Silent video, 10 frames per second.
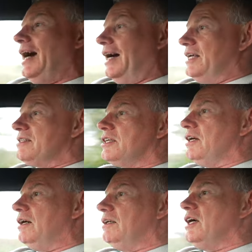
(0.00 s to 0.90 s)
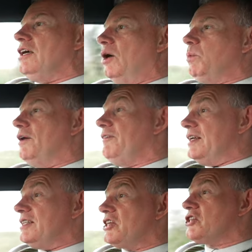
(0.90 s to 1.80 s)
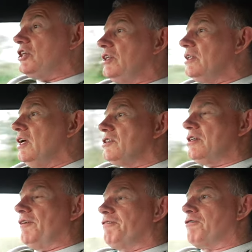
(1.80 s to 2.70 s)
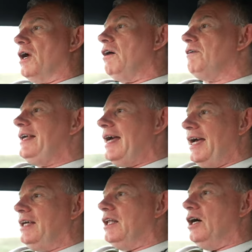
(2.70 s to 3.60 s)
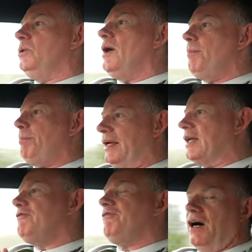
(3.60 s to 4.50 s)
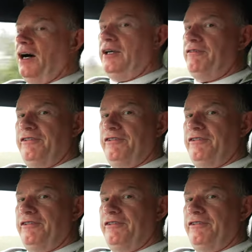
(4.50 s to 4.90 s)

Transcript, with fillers: and in turn a worthy addition to the Ferrari Halo Big 5?